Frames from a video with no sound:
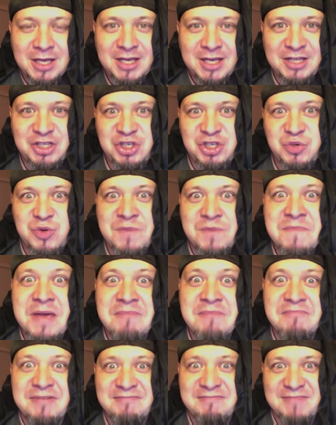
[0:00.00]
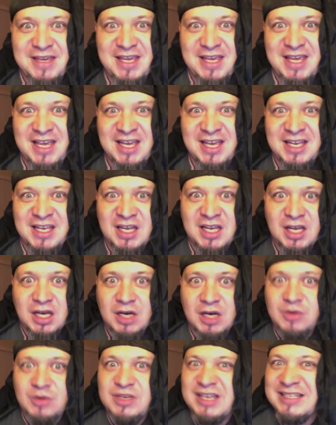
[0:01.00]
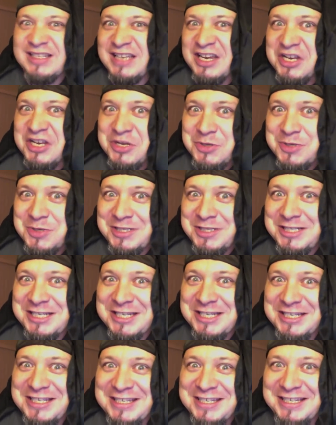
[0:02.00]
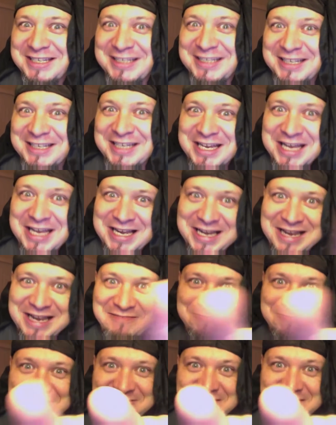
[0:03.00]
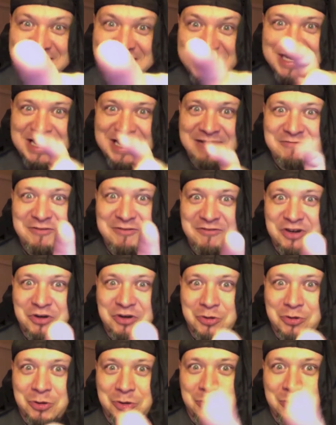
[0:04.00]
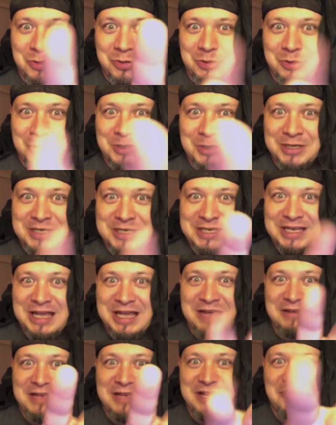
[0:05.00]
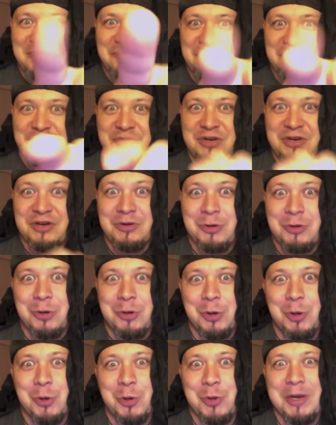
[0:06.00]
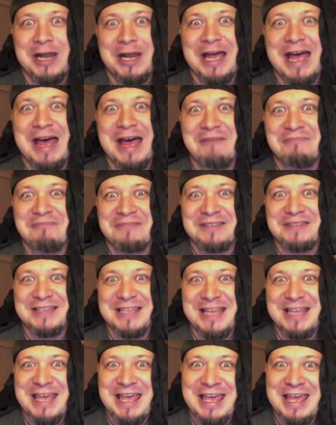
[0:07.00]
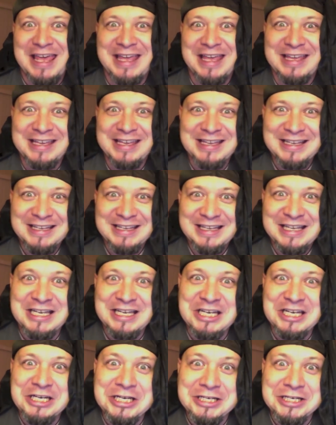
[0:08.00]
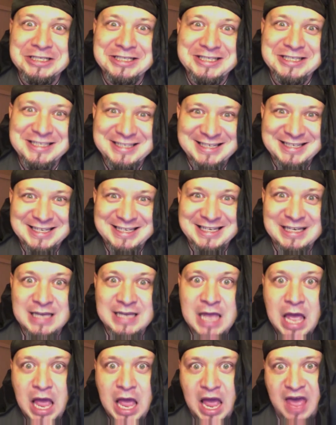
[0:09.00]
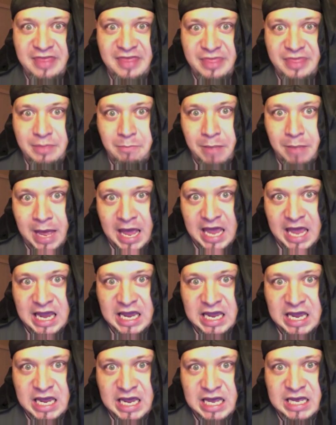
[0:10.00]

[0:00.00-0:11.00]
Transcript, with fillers: Do you remember me? Oh yes, I know you did. Let me let me recall, help you recall what happened there in London at the bank.